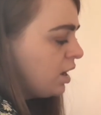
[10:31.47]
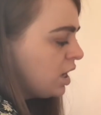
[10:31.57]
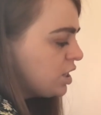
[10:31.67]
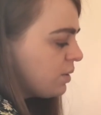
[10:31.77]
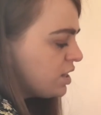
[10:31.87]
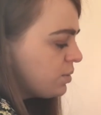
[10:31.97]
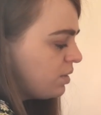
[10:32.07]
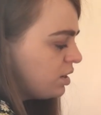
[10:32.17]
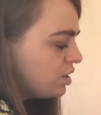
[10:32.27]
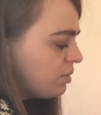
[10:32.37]

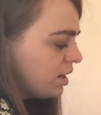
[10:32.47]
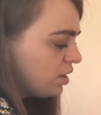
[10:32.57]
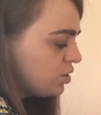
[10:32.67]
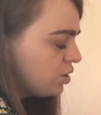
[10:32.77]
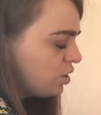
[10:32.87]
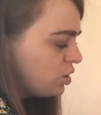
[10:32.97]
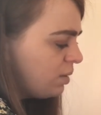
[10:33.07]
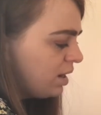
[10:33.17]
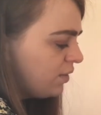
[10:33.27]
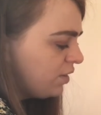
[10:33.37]
21, 22,
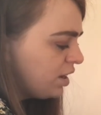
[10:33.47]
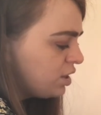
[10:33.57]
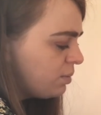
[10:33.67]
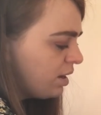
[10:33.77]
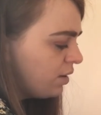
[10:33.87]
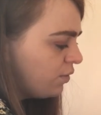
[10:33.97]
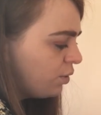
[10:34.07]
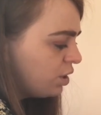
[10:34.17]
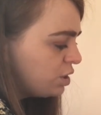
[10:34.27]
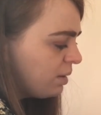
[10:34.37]
23,
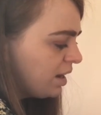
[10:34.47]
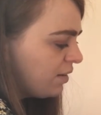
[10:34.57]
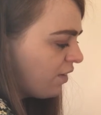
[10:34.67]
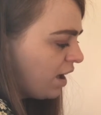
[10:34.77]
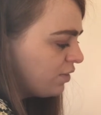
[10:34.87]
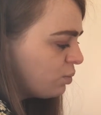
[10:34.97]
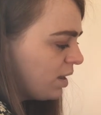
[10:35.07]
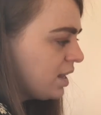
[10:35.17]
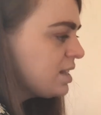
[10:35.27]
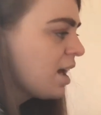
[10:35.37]
24, 25,
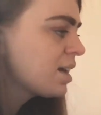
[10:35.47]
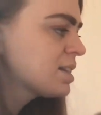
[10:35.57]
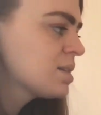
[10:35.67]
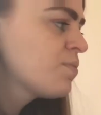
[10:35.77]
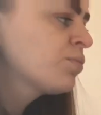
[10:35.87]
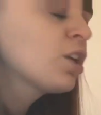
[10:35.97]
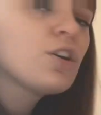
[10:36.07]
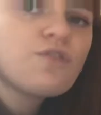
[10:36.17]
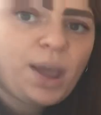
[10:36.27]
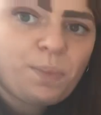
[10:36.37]
26.
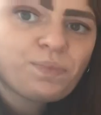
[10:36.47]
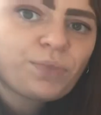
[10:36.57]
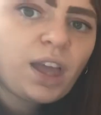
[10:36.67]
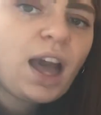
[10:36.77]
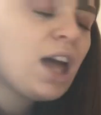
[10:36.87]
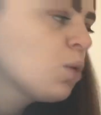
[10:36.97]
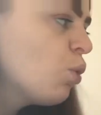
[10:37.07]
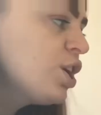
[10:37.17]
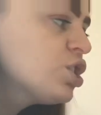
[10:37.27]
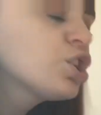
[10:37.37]
Right, and I'm
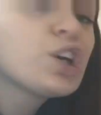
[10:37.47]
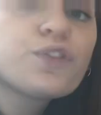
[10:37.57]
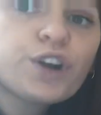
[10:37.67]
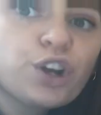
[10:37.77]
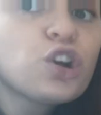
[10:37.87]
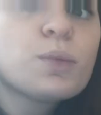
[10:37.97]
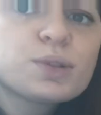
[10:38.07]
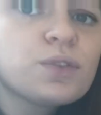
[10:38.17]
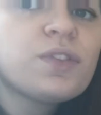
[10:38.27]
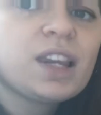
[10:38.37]
wanting to look for groups
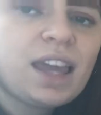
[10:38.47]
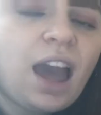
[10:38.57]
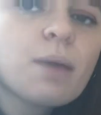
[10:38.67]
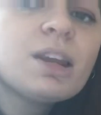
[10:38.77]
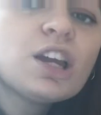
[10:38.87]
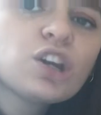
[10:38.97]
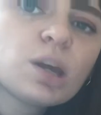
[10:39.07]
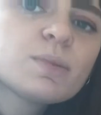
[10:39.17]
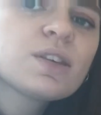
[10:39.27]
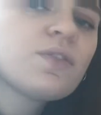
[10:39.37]
of 3. How many
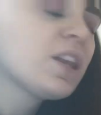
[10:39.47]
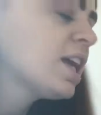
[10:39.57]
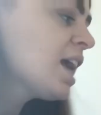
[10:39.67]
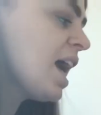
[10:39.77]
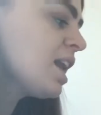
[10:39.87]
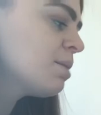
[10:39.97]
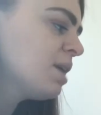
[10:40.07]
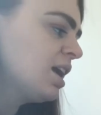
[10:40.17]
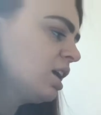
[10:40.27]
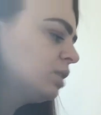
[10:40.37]
groups of 3 can I
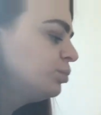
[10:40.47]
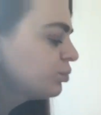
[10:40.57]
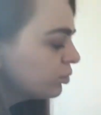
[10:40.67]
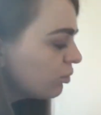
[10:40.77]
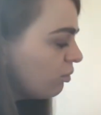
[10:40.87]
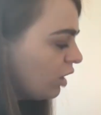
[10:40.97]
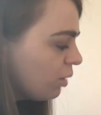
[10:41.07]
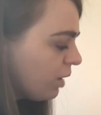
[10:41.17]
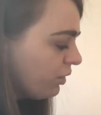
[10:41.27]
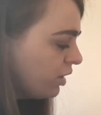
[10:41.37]
make?
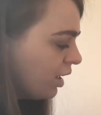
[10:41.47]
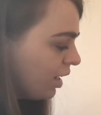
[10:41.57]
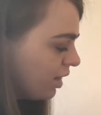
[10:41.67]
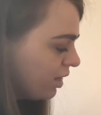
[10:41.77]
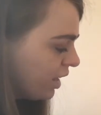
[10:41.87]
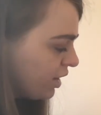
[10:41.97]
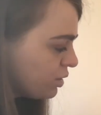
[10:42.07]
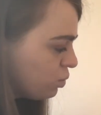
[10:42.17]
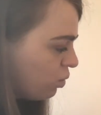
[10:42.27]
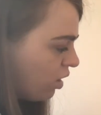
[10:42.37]
Well,
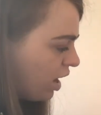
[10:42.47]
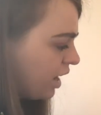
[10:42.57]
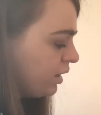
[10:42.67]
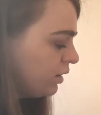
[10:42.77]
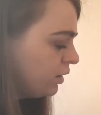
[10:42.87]
there's 1,